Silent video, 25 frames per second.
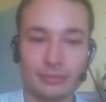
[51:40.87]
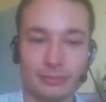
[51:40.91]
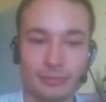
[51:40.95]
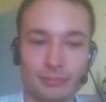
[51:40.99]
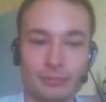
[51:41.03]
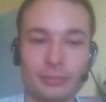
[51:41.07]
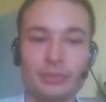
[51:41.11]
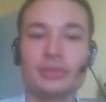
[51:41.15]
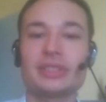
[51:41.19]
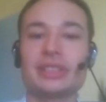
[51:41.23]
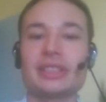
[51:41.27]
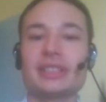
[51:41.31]

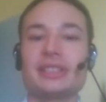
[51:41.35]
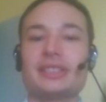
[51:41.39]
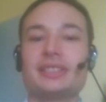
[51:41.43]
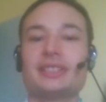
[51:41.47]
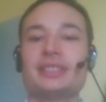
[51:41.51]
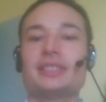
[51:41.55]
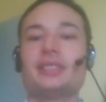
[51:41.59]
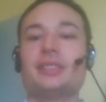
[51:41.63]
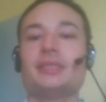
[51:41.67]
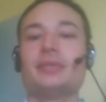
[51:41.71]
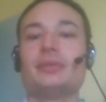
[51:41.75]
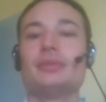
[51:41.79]
plus
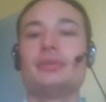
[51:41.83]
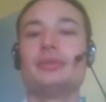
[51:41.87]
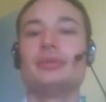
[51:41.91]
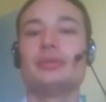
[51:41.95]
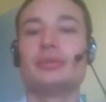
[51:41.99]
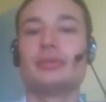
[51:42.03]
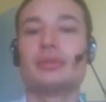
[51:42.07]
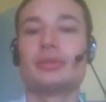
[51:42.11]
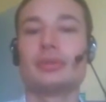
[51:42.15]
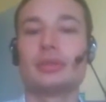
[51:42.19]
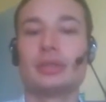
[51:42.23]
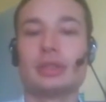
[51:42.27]
ACU
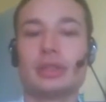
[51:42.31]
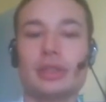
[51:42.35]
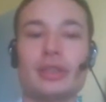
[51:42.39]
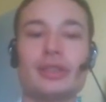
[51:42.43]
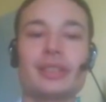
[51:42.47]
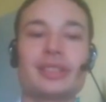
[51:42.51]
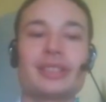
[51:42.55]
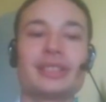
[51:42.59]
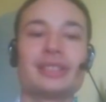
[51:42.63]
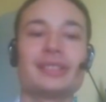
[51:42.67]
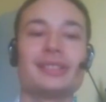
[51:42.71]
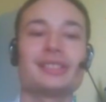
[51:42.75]

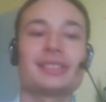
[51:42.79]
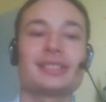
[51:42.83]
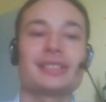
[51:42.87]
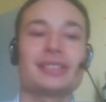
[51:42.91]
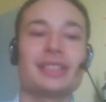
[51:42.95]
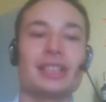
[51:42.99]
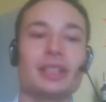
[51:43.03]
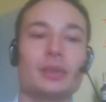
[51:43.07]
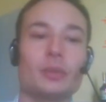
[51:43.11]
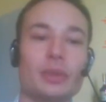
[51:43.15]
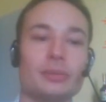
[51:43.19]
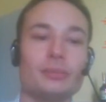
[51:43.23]
against
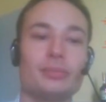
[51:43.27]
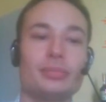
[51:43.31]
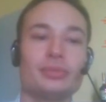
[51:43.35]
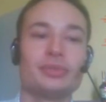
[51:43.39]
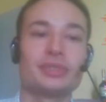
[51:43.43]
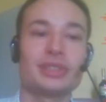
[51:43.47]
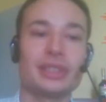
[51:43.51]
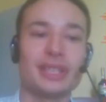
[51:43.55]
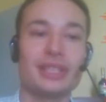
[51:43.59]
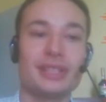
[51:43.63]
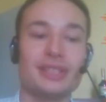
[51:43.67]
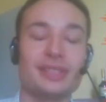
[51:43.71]
Tech 1
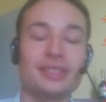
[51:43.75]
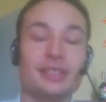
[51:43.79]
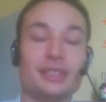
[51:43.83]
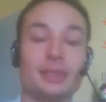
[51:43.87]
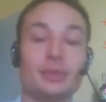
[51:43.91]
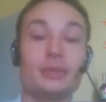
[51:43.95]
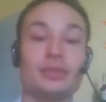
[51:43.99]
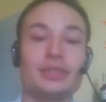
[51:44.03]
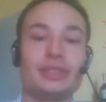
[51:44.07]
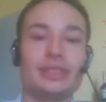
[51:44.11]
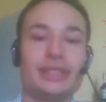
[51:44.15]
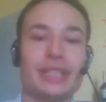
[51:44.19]
plus ACU
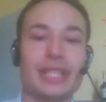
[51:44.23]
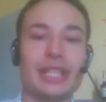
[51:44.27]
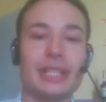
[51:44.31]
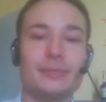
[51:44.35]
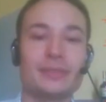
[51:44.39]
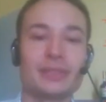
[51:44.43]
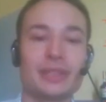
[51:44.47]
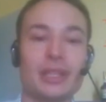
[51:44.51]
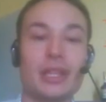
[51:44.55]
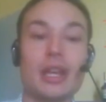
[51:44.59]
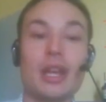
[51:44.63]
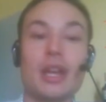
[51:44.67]

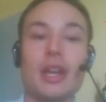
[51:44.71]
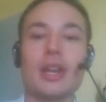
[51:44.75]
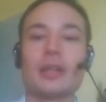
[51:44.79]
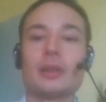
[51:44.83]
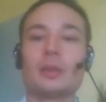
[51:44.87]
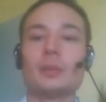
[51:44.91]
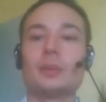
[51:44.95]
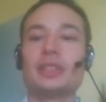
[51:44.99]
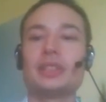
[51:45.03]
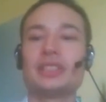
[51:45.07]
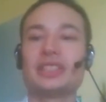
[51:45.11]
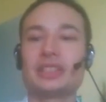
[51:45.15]
games,
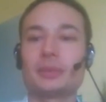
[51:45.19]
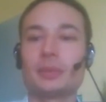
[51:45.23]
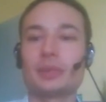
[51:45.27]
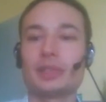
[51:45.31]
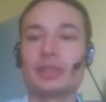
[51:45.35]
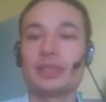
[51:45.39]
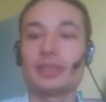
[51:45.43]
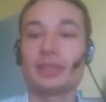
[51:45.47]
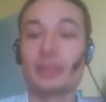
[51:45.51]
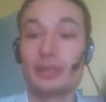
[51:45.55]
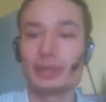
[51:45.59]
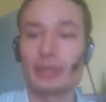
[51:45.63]
which
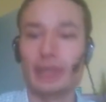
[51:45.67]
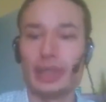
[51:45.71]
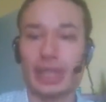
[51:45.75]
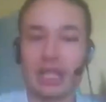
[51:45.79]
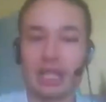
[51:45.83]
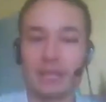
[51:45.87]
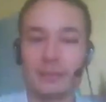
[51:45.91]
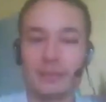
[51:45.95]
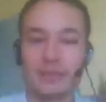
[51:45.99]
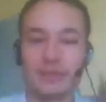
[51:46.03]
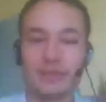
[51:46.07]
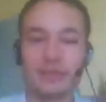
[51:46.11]
were
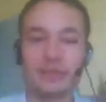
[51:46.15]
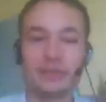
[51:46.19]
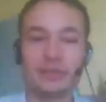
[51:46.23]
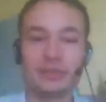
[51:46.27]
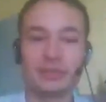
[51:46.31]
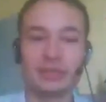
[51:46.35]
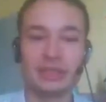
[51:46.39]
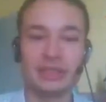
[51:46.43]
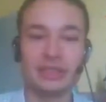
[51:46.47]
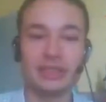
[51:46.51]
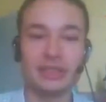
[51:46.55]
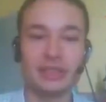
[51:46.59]

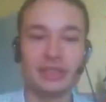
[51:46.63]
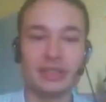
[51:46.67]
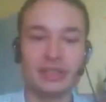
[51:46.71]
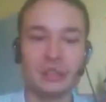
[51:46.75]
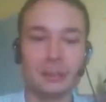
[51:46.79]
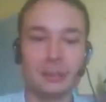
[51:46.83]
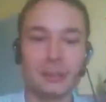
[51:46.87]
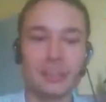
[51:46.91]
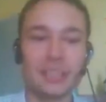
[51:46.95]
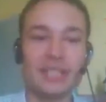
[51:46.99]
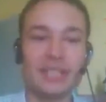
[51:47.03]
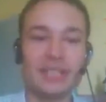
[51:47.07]
absolutely
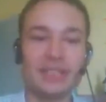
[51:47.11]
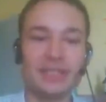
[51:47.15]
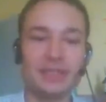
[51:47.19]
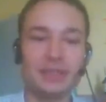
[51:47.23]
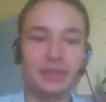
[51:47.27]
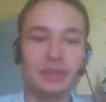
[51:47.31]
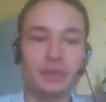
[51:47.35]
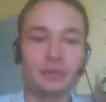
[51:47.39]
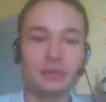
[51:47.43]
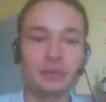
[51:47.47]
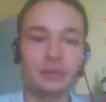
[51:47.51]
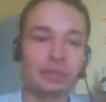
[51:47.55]
amazing
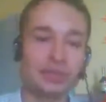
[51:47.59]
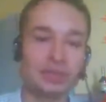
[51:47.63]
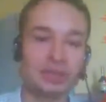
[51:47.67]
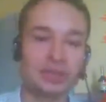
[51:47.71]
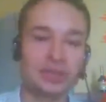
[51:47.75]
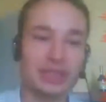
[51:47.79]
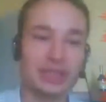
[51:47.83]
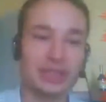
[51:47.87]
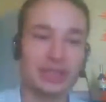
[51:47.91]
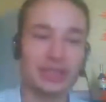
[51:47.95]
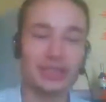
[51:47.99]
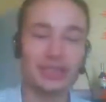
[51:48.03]
to watch.
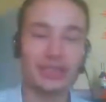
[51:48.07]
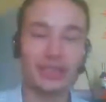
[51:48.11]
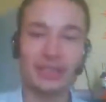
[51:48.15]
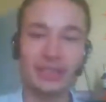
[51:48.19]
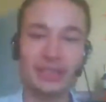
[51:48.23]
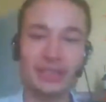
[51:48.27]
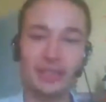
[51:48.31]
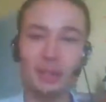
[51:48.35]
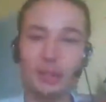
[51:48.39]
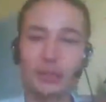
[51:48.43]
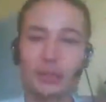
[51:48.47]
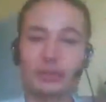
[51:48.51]
Like,
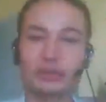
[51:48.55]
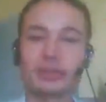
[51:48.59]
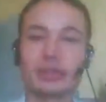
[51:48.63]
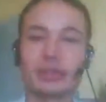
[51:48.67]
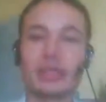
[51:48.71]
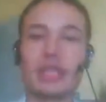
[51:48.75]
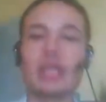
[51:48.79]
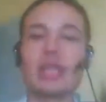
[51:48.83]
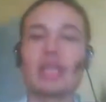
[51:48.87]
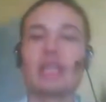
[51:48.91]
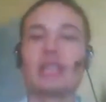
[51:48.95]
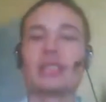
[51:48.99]
it was
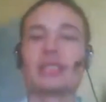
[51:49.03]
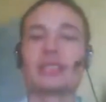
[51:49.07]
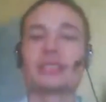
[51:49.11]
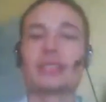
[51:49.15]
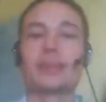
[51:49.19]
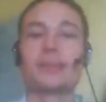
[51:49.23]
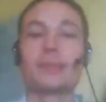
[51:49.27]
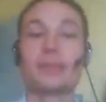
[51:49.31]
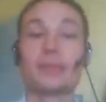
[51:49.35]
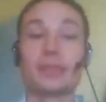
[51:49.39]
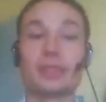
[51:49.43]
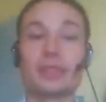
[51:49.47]

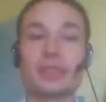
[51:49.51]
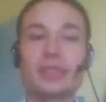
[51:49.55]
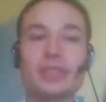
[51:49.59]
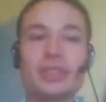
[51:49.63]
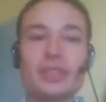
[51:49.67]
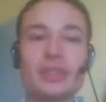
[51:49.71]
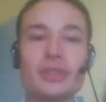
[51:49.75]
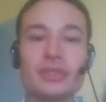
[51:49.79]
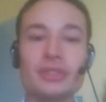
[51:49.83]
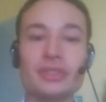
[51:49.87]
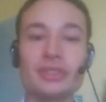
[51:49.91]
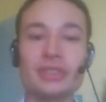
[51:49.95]
some
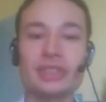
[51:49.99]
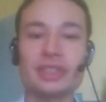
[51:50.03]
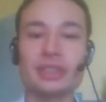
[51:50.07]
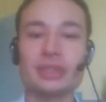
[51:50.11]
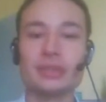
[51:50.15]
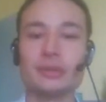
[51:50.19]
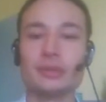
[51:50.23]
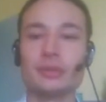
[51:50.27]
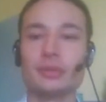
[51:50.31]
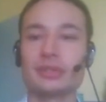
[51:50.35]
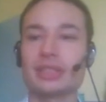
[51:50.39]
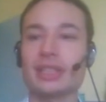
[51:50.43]

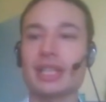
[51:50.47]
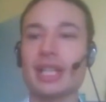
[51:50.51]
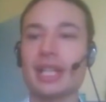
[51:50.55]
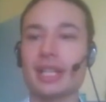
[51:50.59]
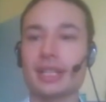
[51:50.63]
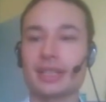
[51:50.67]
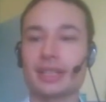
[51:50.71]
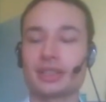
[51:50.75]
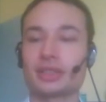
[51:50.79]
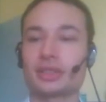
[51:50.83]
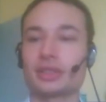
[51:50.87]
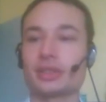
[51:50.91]
continuous
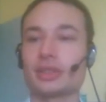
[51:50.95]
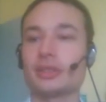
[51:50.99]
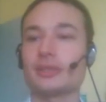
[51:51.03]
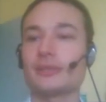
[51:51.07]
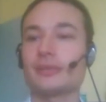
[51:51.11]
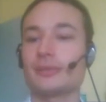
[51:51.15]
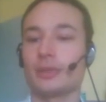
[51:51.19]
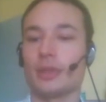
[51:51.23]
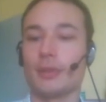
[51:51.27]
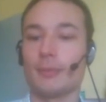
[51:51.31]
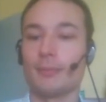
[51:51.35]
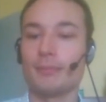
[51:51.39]
action
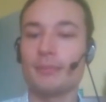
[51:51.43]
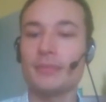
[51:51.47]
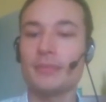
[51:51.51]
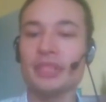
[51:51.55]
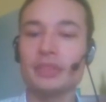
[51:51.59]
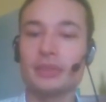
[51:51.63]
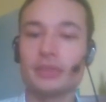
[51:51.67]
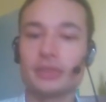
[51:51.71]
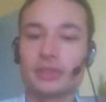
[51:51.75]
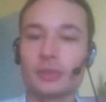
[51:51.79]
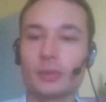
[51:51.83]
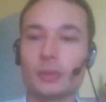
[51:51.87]
from
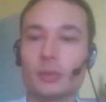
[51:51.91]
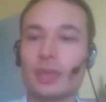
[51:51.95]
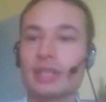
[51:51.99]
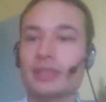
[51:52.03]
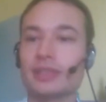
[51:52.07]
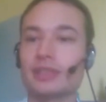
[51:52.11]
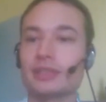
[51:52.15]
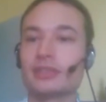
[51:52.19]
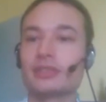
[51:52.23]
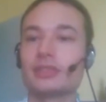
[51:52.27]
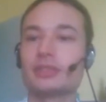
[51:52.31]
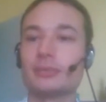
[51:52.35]
minute
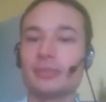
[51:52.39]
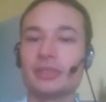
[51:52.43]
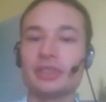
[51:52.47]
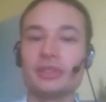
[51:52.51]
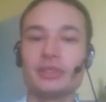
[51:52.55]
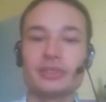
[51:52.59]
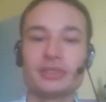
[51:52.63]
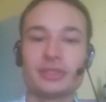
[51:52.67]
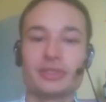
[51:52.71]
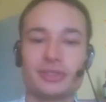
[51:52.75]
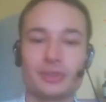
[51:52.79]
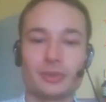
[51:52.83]
1 to
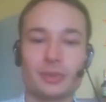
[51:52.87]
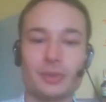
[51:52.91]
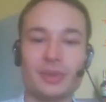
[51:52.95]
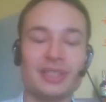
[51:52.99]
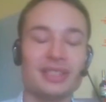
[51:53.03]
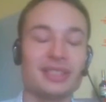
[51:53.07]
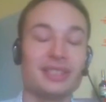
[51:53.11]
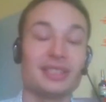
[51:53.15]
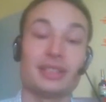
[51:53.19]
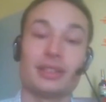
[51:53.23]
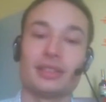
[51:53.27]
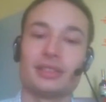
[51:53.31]
minute
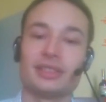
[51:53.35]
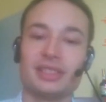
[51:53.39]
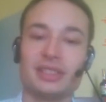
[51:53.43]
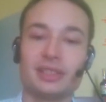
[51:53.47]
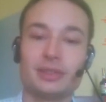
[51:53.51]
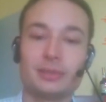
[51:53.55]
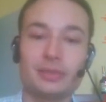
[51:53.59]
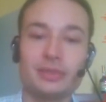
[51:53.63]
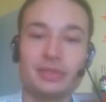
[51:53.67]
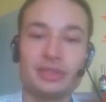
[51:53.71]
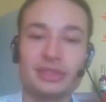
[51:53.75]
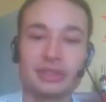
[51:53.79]
20, and
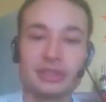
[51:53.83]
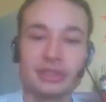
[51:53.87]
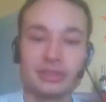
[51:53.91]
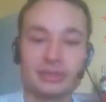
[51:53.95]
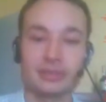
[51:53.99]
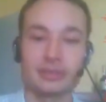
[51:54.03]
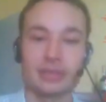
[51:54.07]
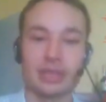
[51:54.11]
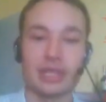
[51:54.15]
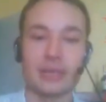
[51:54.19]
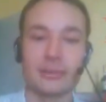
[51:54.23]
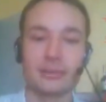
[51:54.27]
it was
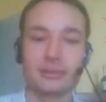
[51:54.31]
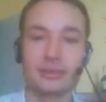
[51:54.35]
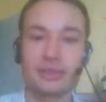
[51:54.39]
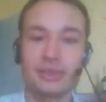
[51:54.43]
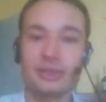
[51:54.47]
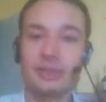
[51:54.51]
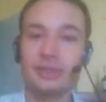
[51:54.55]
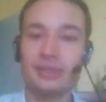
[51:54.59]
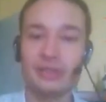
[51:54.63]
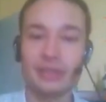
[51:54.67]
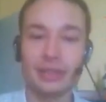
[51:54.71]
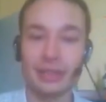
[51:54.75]

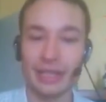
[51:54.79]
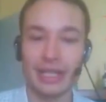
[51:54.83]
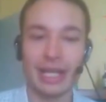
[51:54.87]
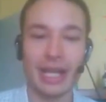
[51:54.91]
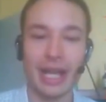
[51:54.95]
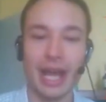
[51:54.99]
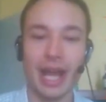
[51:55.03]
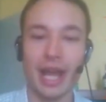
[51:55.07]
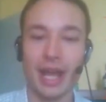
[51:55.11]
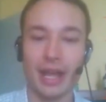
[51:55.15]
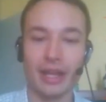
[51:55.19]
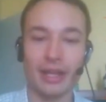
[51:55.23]
absolutely,
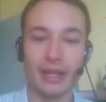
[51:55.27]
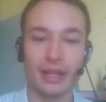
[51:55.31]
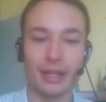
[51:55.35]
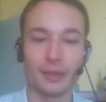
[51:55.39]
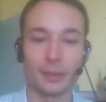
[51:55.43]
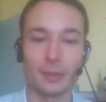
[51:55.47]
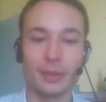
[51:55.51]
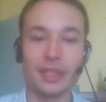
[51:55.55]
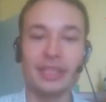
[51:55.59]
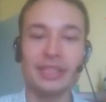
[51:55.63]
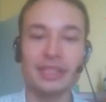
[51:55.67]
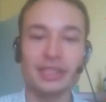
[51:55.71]
I
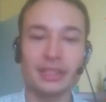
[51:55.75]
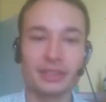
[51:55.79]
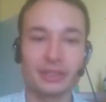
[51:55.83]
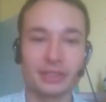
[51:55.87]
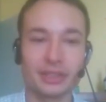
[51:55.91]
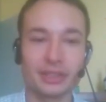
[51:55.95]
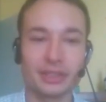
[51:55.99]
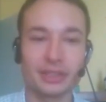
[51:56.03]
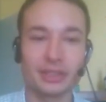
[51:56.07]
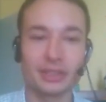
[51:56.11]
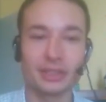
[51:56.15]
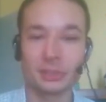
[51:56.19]
really
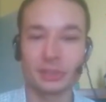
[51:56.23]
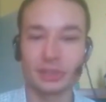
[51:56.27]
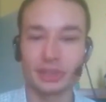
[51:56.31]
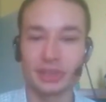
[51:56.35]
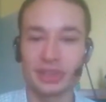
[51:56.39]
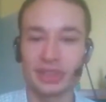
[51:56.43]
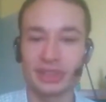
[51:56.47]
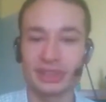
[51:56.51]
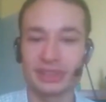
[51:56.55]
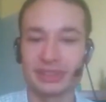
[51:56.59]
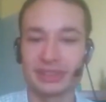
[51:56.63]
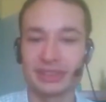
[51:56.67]
enjoyed
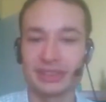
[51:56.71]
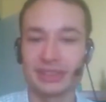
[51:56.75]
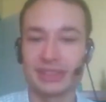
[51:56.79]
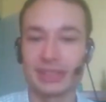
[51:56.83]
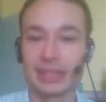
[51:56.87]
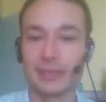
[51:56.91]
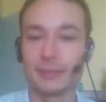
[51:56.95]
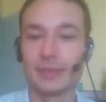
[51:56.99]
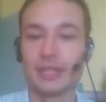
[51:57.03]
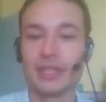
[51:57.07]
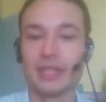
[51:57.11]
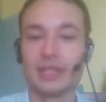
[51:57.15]
watching this
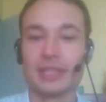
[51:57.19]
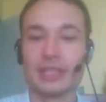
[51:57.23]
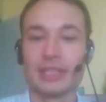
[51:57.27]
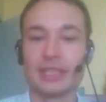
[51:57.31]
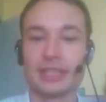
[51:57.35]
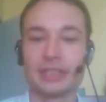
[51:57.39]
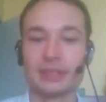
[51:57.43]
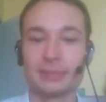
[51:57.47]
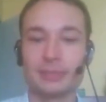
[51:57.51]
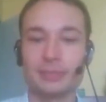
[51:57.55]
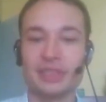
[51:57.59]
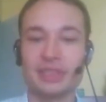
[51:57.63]
game,
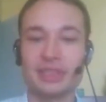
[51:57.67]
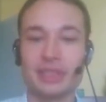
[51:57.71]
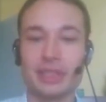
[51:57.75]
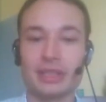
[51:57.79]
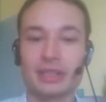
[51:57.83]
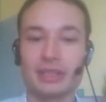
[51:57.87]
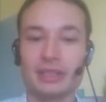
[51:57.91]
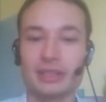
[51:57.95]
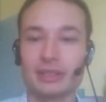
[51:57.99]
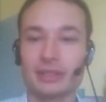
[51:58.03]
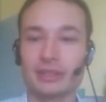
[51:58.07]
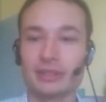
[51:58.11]

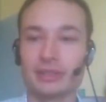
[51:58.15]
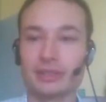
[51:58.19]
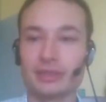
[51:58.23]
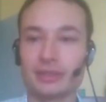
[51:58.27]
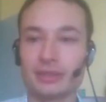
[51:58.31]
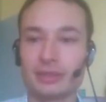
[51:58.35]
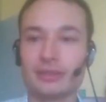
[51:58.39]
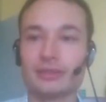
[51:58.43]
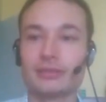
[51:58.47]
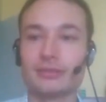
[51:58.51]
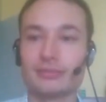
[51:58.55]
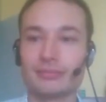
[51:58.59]
especially,
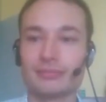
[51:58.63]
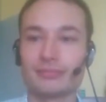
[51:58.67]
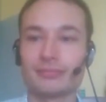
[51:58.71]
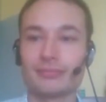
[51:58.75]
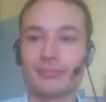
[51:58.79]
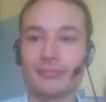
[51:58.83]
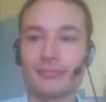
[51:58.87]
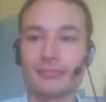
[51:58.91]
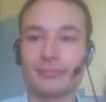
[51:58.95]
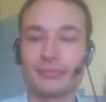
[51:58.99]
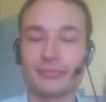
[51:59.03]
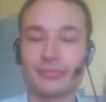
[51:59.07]

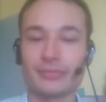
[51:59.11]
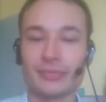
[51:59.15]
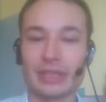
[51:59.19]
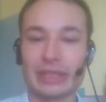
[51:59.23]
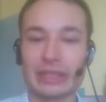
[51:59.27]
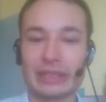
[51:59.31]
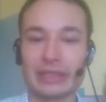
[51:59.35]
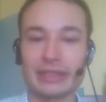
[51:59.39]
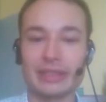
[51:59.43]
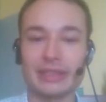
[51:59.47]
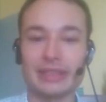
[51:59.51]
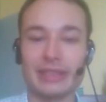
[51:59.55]

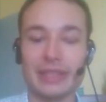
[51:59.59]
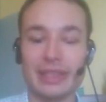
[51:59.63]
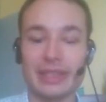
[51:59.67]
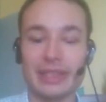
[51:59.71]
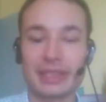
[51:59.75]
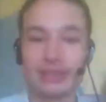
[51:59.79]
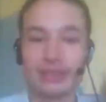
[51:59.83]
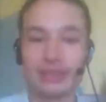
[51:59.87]
yeah,